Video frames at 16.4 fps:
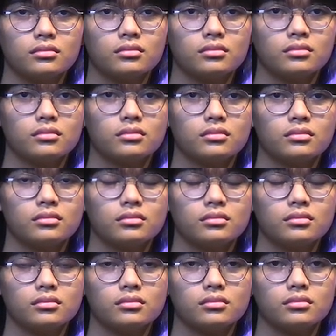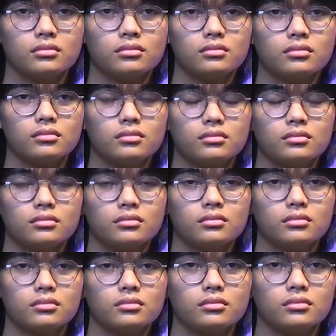
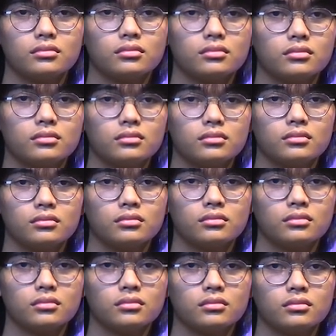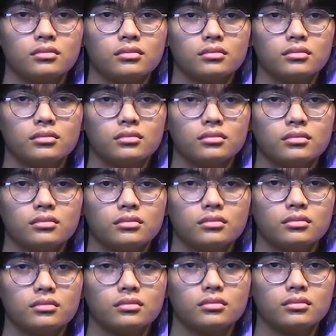
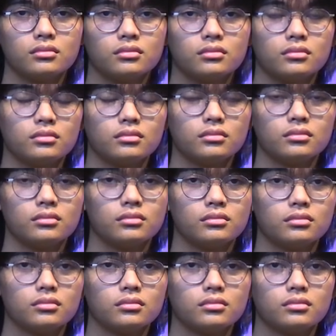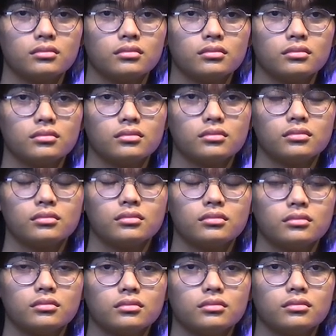
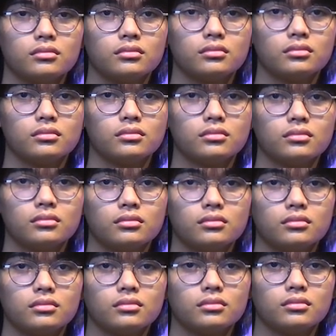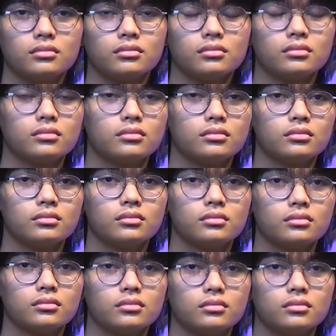
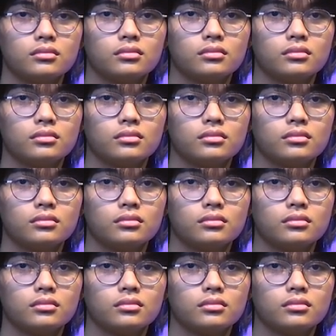No words are spoken by the person on screen.